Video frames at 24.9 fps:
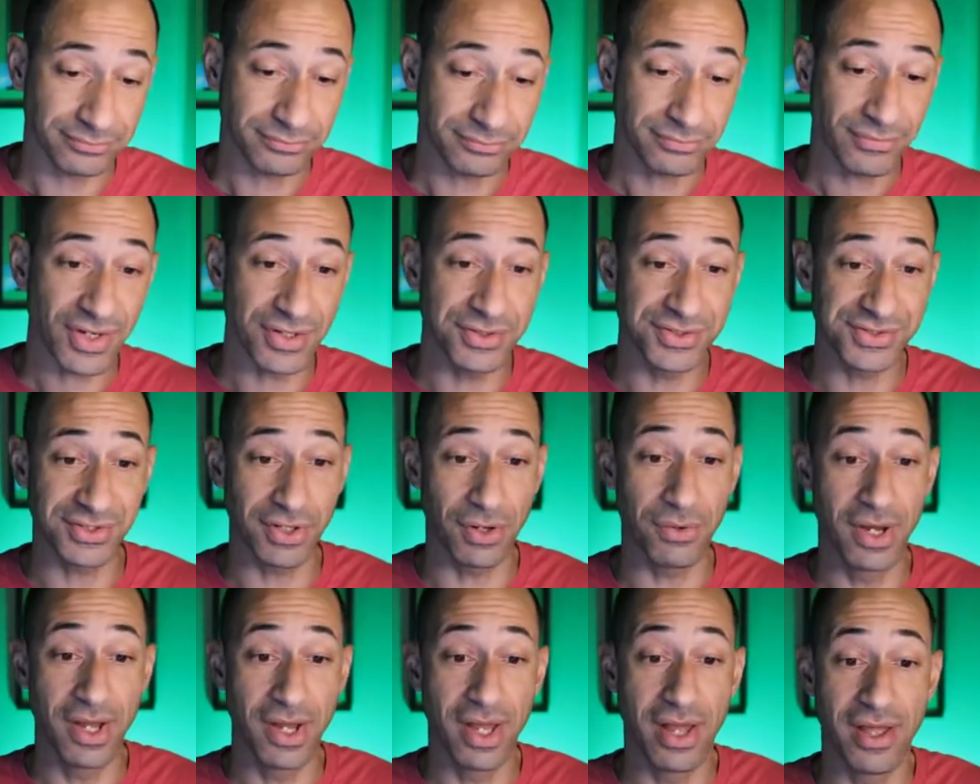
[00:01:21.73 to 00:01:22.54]
So
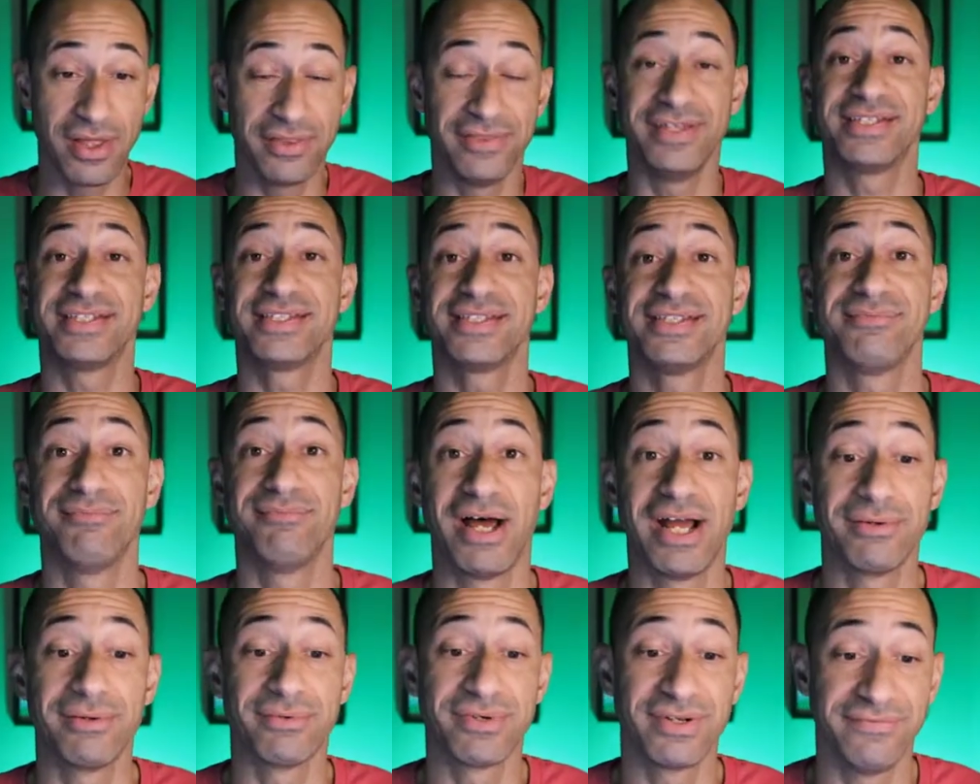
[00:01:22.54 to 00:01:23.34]
this is my
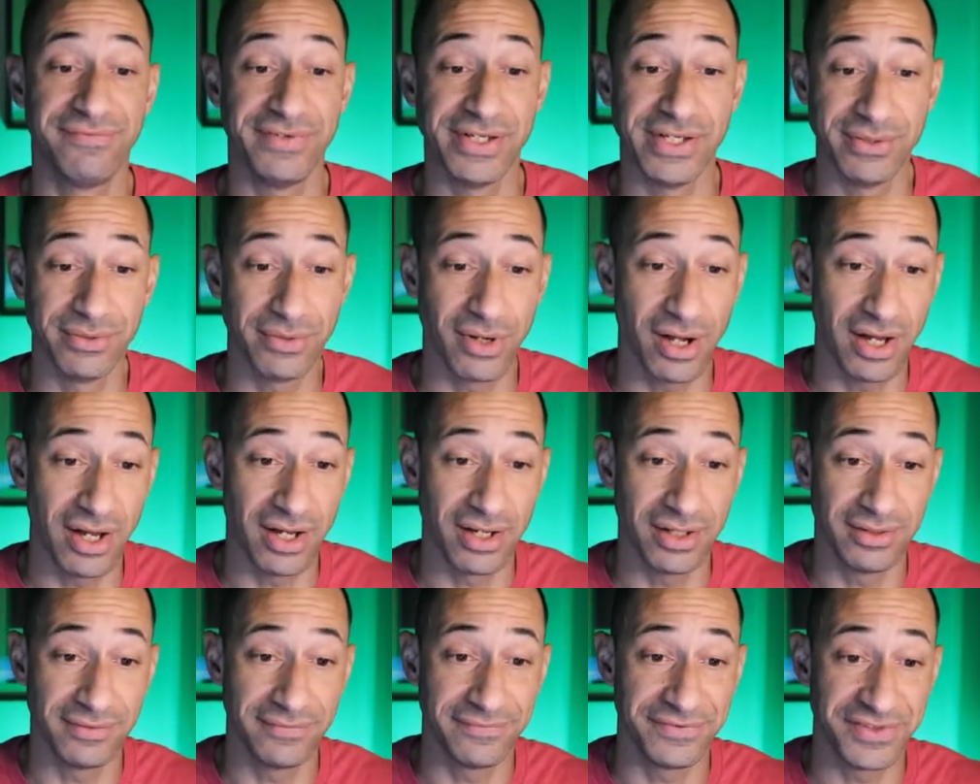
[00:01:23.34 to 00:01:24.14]
review
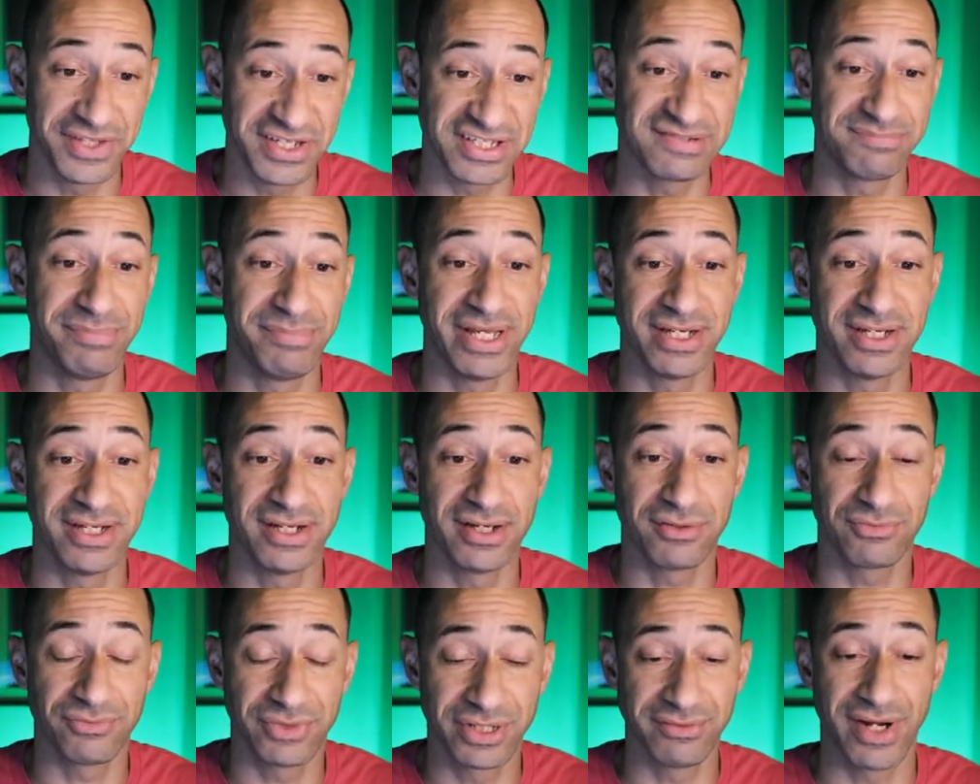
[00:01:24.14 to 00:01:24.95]
of the
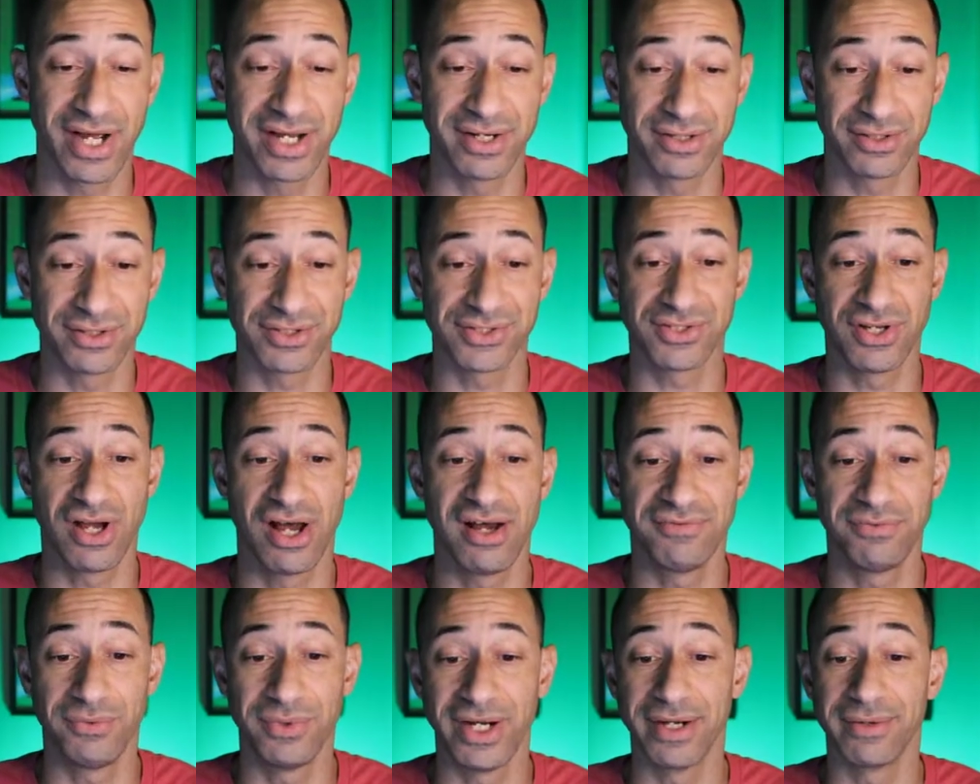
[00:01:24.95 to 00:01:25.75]
SpinRewriter
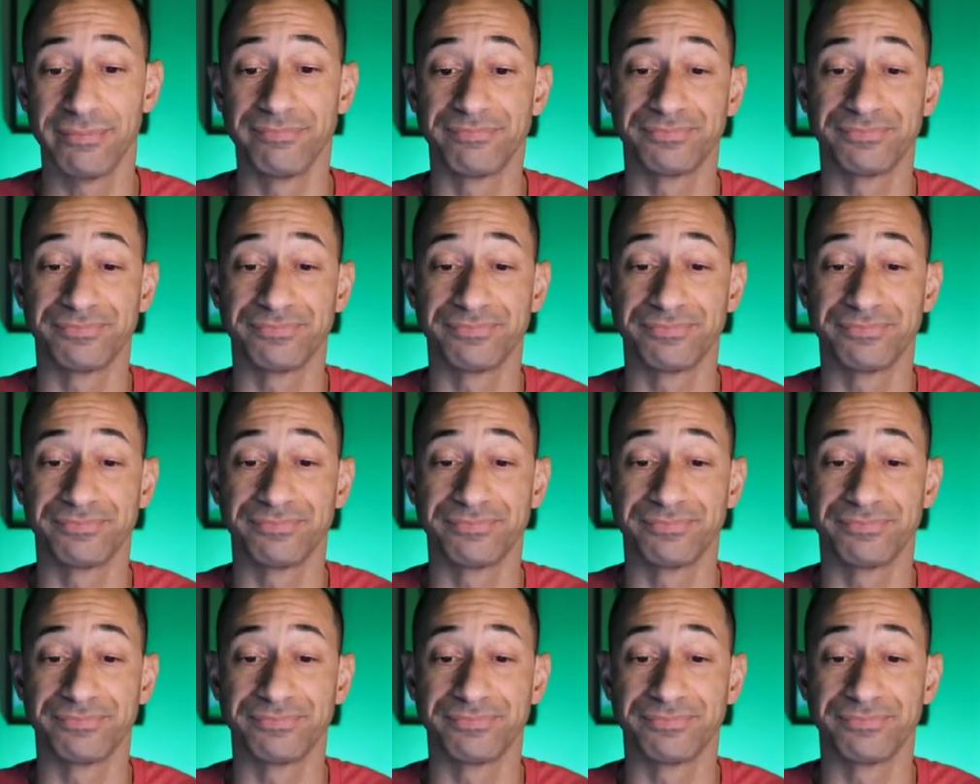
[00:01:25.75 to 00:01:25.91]
software.